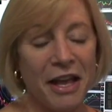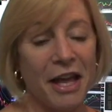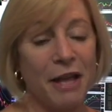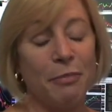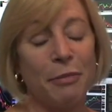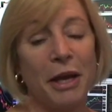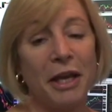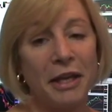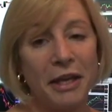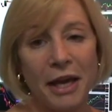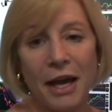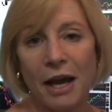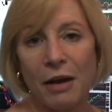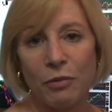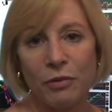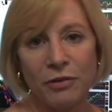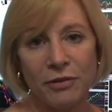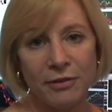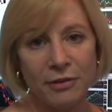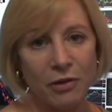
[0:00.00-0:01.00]
and my
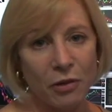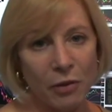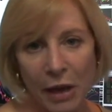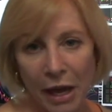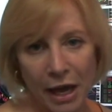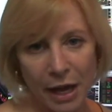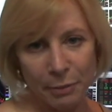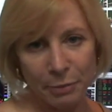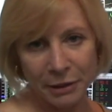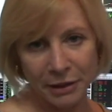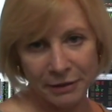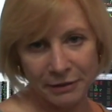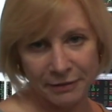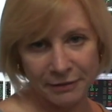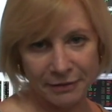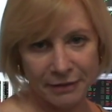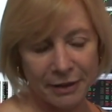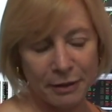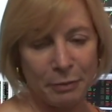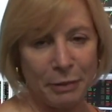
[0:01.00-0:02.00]
cat was so happy to
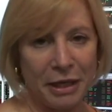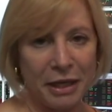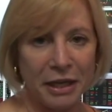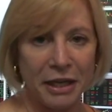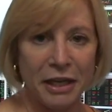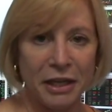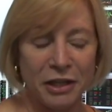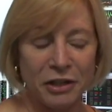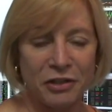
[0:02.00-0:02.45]
see me.